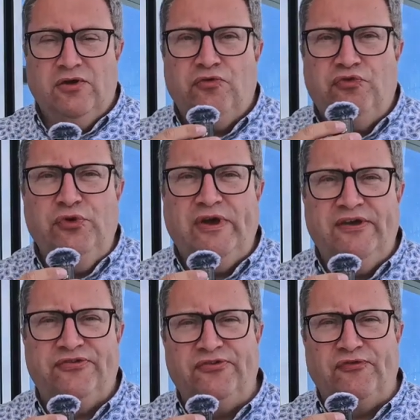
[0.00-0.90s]

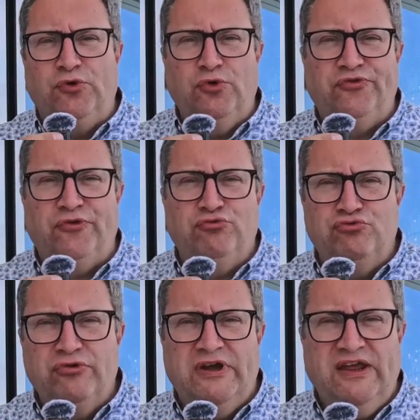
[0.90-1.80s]
Fouquet's is of course a
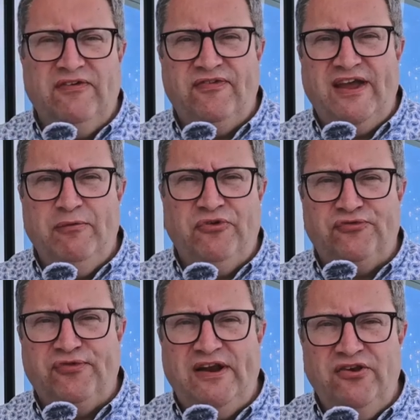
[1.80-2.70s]
really famous
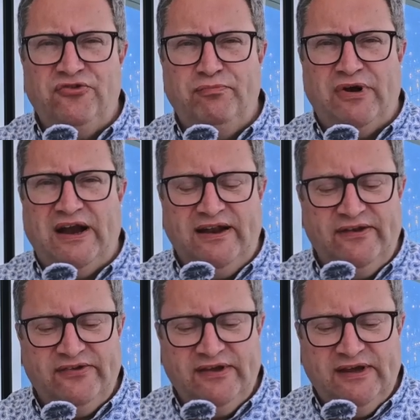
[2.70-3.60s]
French
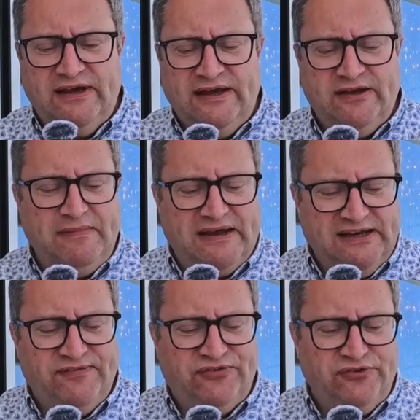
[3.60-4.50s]
brand and a
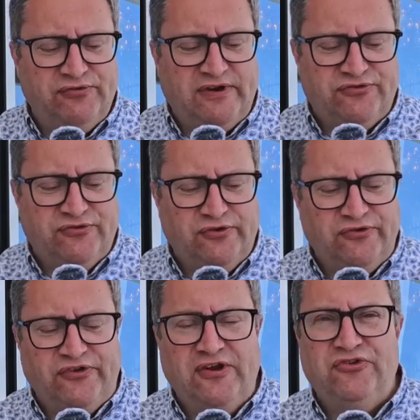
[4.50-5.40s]
magnificent
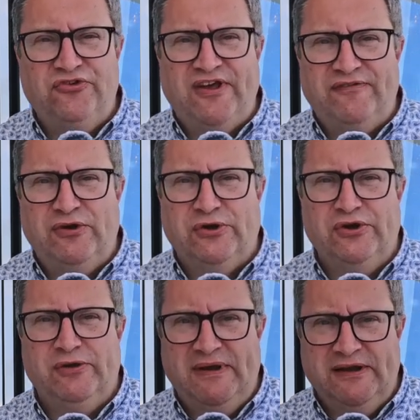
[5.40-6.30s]
restaurant, so let's just have a look
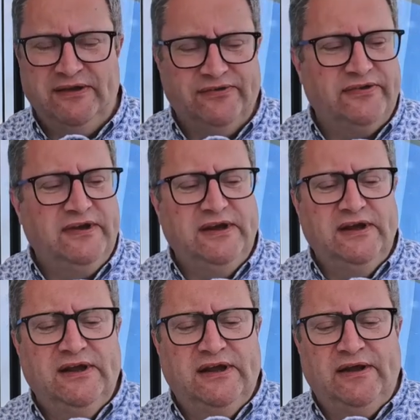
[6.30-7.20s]
at the menus.
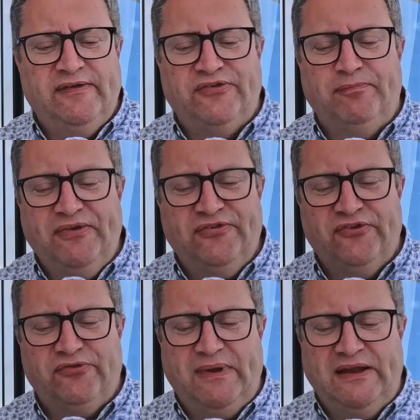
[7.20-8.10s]
There's a
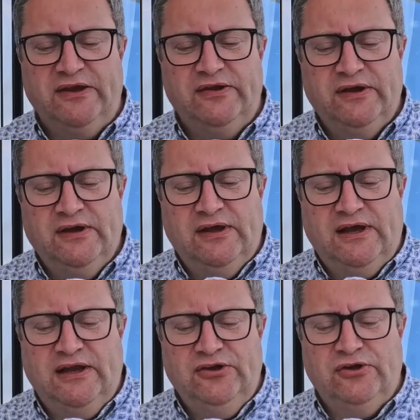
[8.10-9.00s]
business menu,
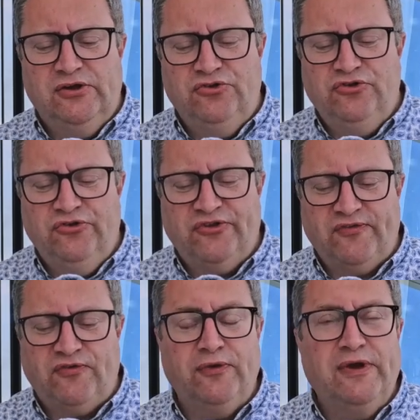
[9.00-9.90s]
and you can choose
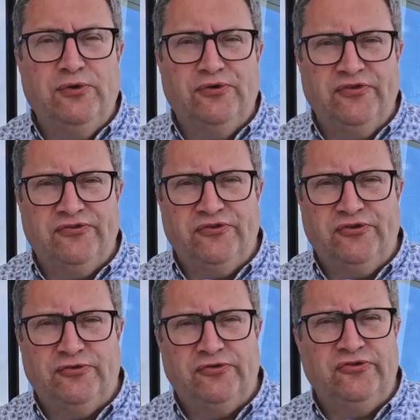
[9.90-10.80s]
either 3 courses at
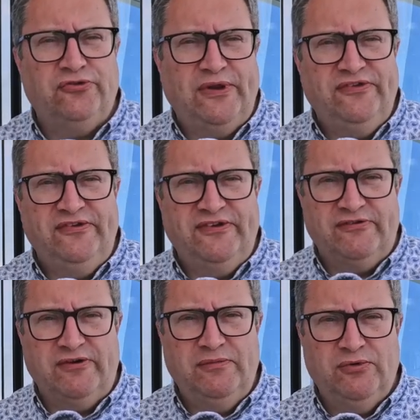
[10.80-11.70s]
220
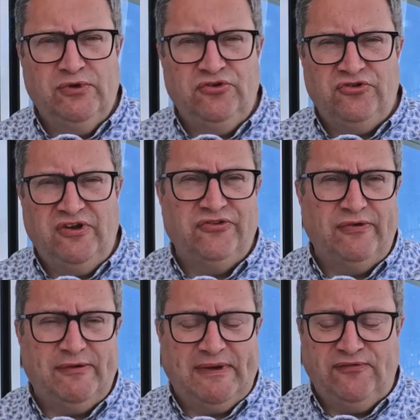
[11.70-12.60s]
dirham, which is
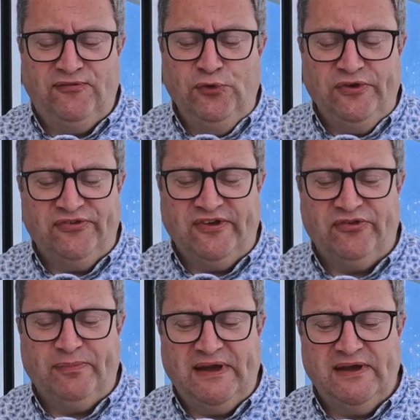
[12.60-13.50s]
around about
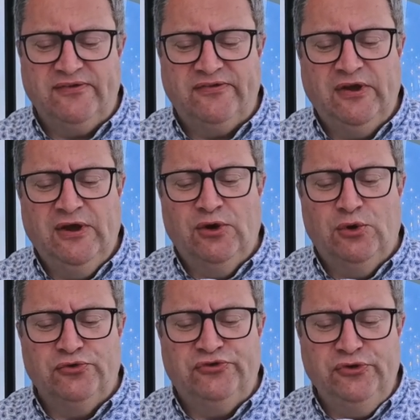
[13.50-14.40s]
£46,
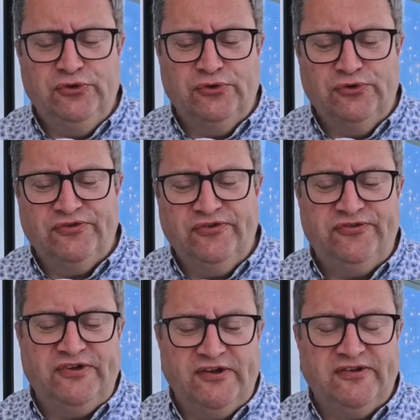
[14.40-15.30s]
or 2 courses,
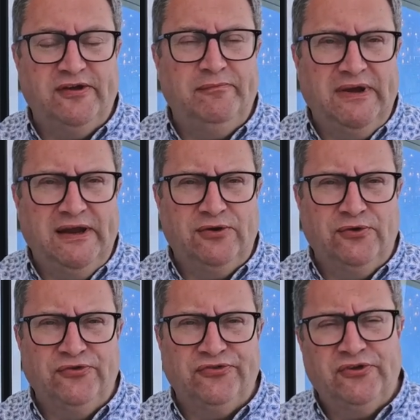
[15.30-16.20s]
starter and main
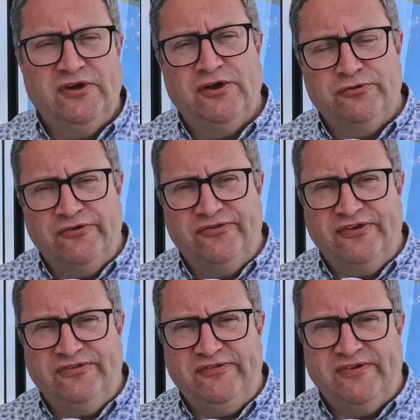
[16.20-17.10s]
course,
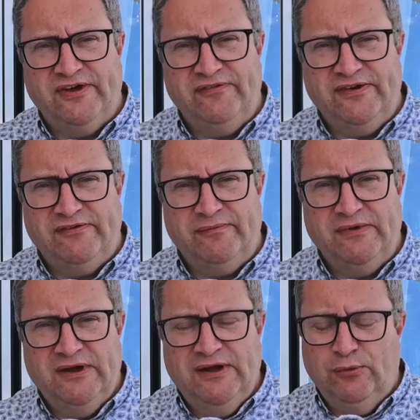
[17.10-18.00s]
165 dirham,
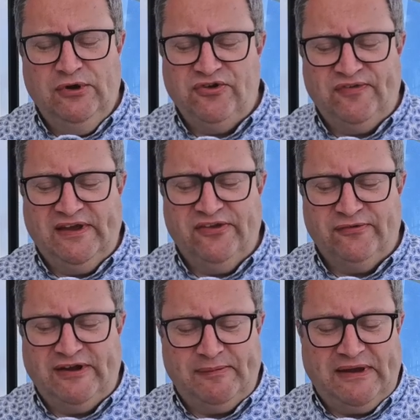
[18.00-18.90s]
which I think is
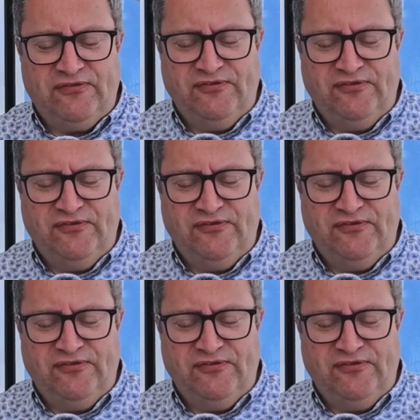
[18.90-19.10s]
around about